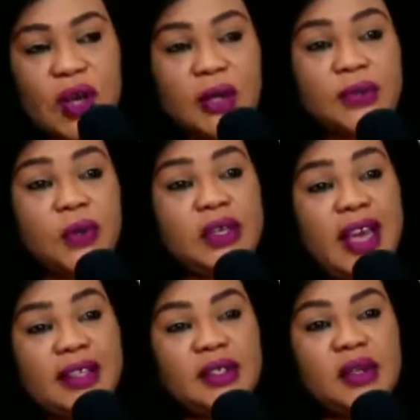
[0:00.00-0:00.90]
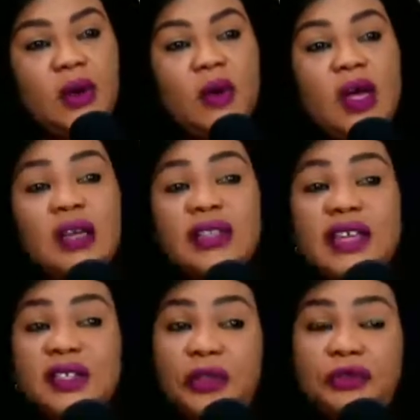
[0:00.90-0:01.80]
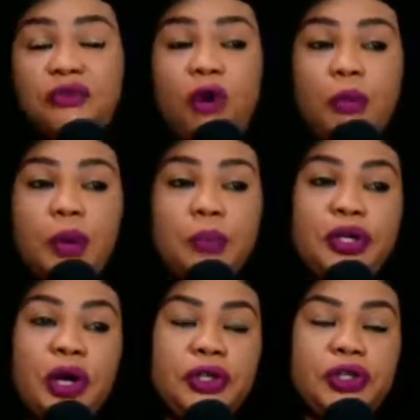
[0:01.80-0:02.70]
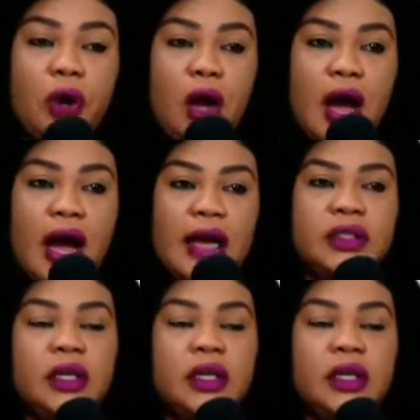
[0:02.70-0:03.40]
So yes, so there's nothing wrong, but be on your guard.